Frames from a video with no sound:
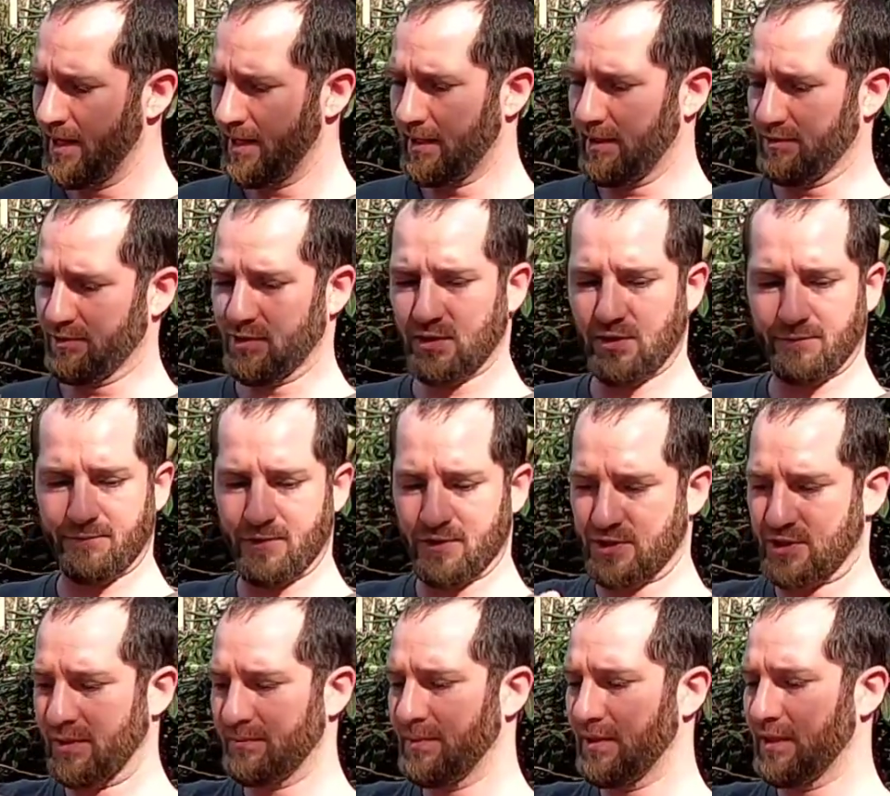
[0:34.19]
I was looking for
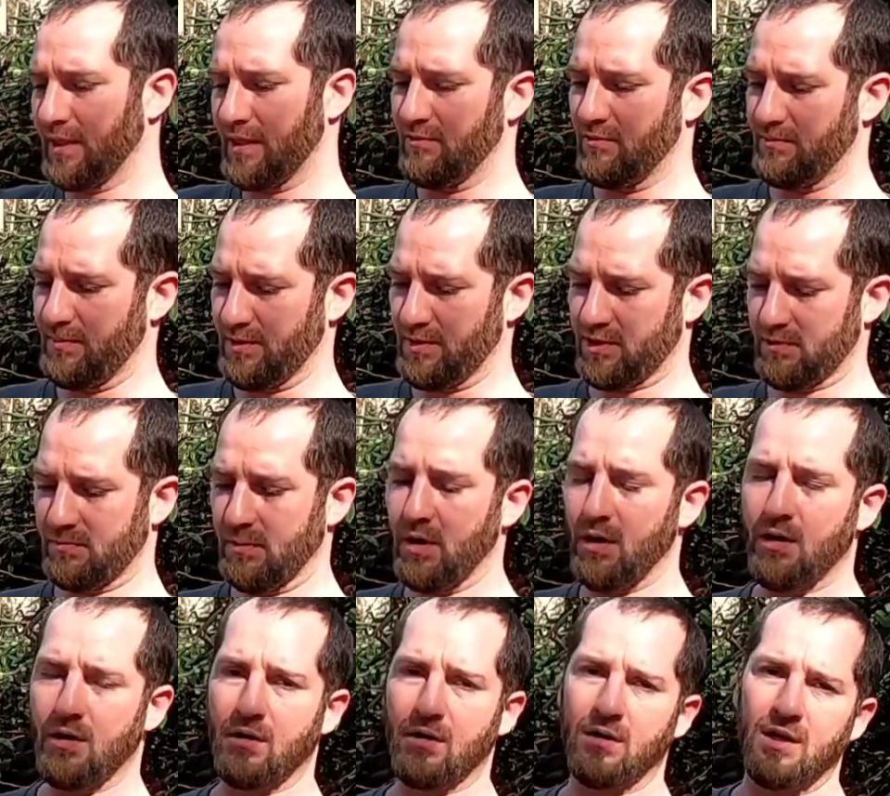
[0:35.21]
something that would be
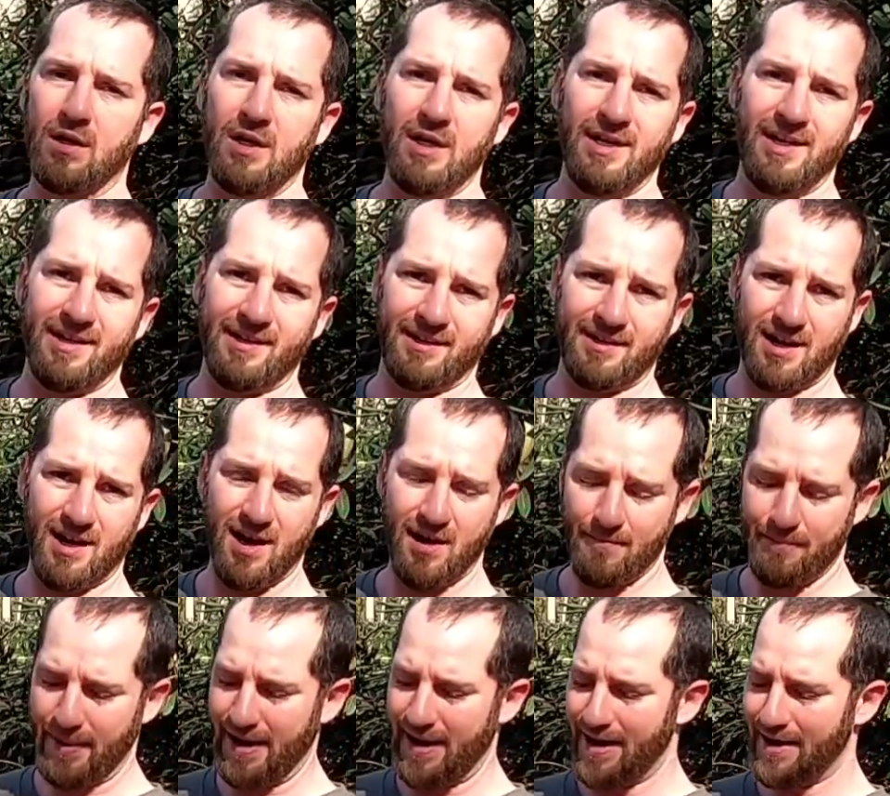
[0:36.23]
small and
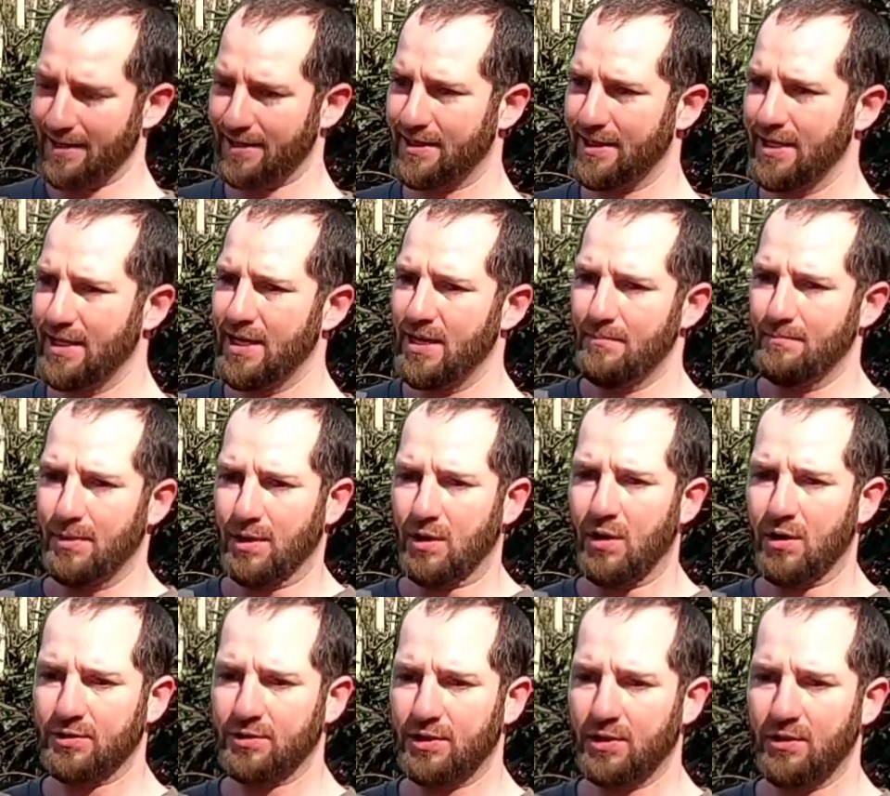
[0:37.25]
compact, but
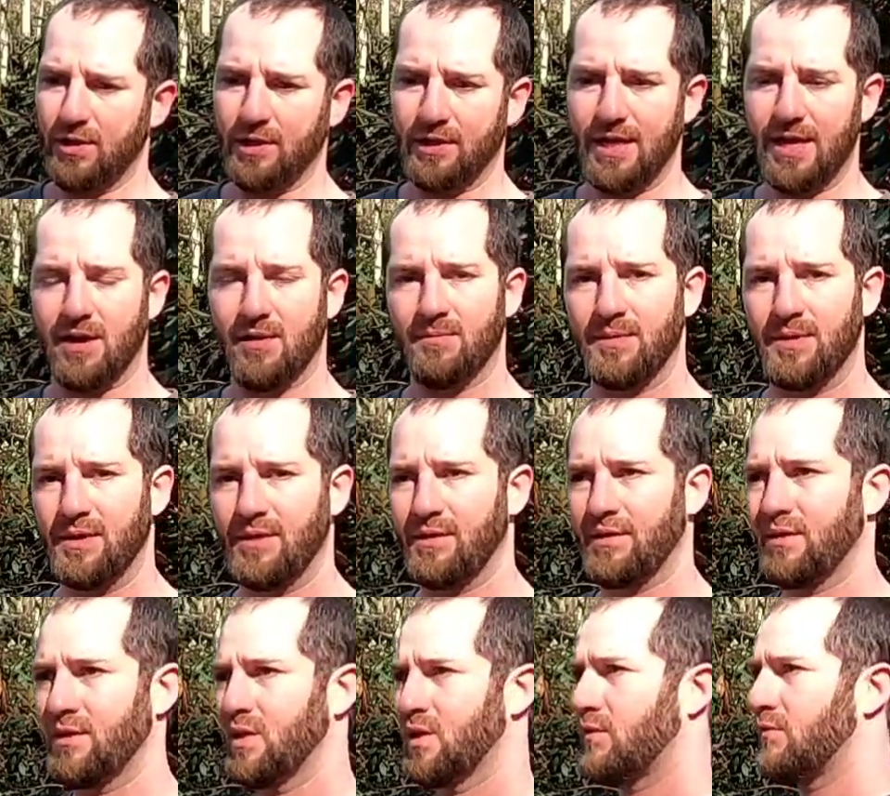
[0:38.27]
also allow
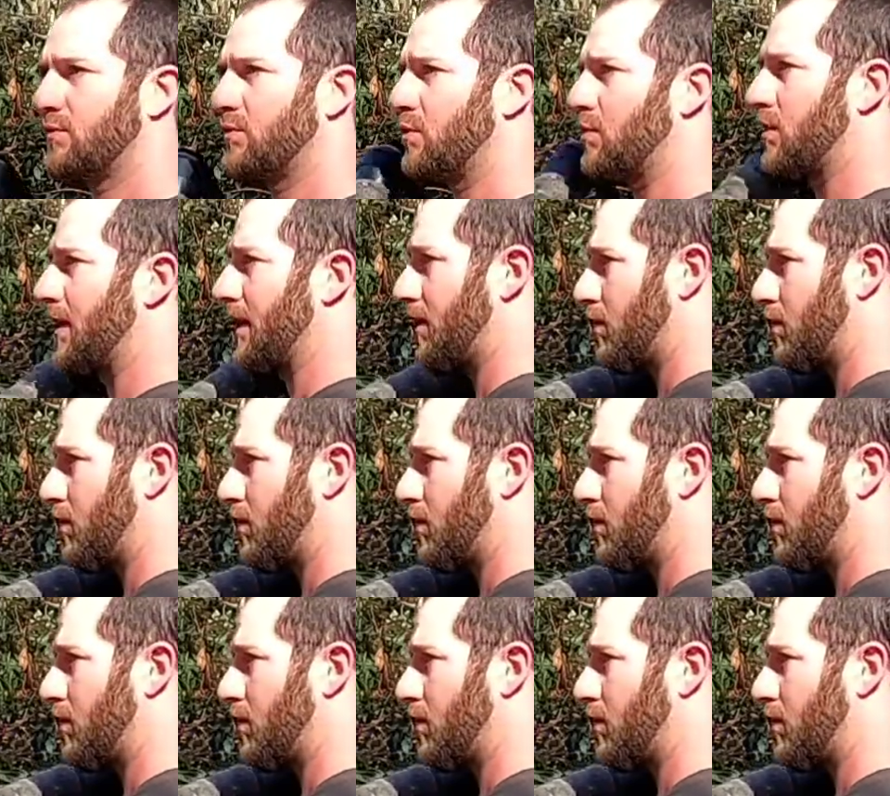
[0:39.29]
me for a